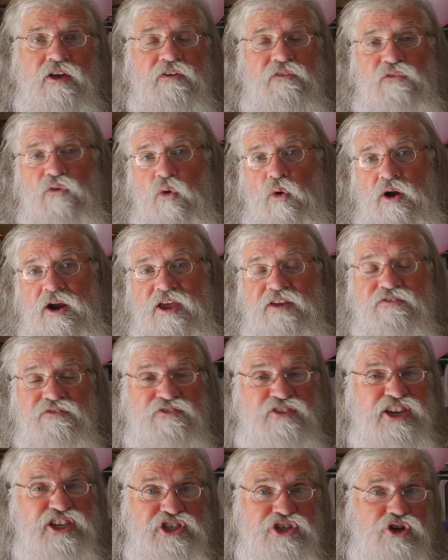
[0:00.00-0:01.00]
for
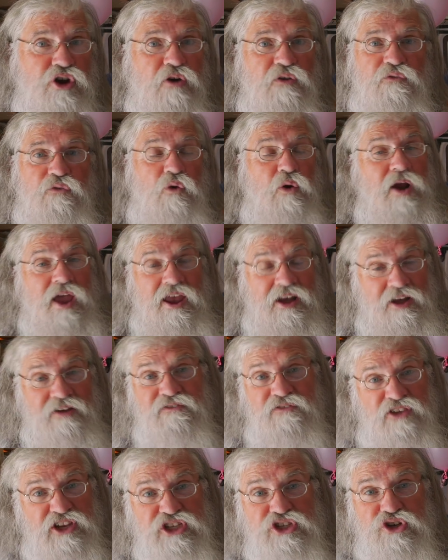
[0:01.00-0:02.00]
an
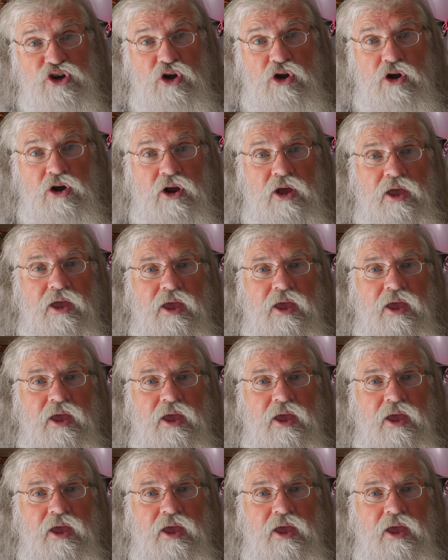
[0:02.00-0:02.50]
adventure,